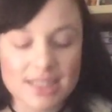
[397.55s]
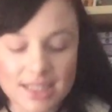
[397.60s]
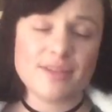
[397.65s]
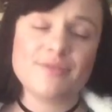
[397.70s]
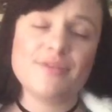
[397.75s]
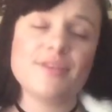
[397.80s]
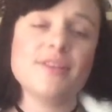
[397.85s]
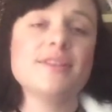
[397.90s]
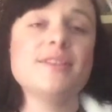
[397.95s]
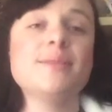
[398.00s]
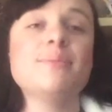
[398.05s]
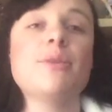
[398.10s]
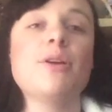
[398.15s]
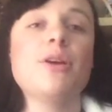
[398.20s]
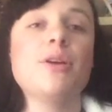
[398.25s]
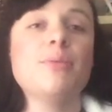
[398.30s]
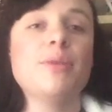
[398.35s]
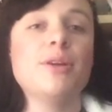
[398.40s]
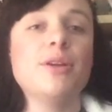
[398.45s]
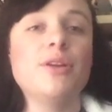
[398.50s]
The first
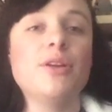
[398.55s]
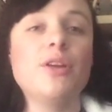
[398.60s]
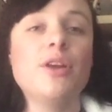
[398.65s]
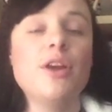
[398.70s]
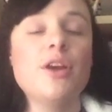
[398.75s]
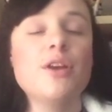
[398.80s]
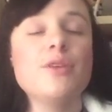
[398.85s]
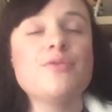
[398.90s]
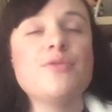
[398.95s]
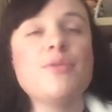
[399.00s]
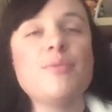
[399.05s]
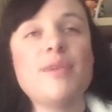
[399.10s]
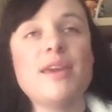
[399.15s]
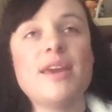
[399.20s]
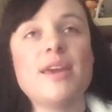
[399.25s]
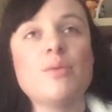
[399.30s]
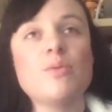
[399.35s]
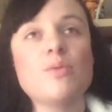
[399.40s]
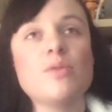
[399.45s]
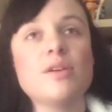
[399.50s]
moment for
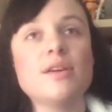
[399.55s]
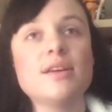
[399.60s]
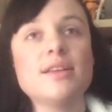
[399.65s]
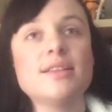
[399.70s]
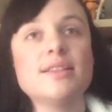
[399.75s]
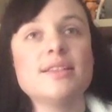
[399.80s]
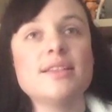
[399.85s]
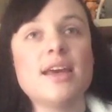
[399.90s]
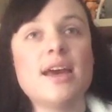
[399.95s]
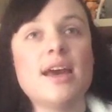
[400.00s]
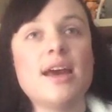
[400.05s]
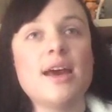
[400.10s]
me was